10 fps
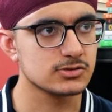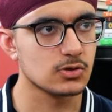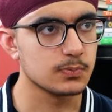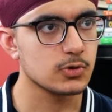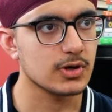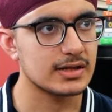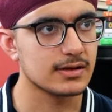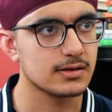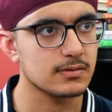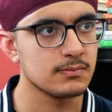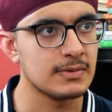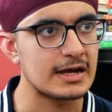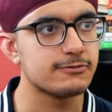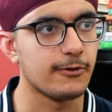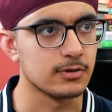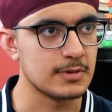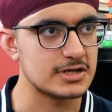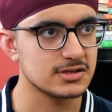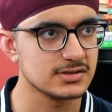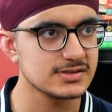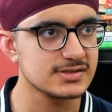grouped together make formations.